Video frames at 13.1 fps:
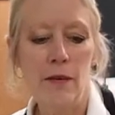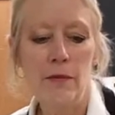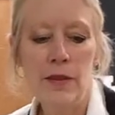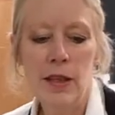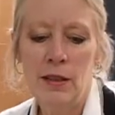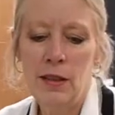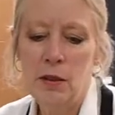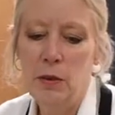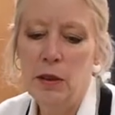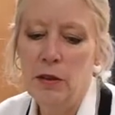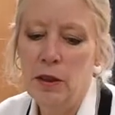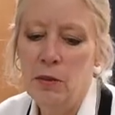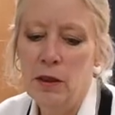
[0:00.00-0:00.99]
This is
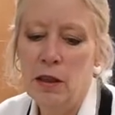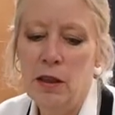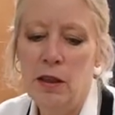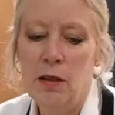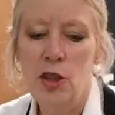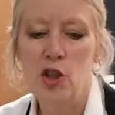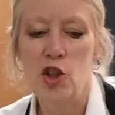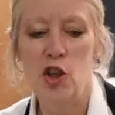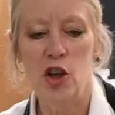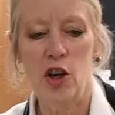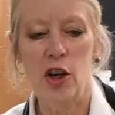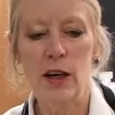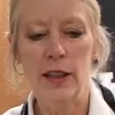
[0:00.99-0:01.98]
what you would call a
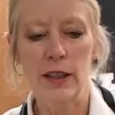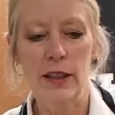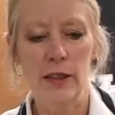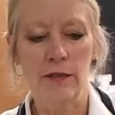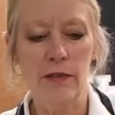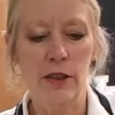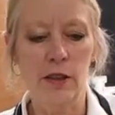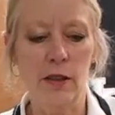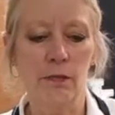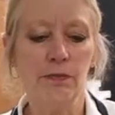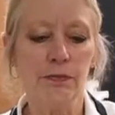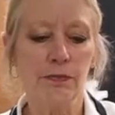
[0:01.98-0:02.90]
jar lifter.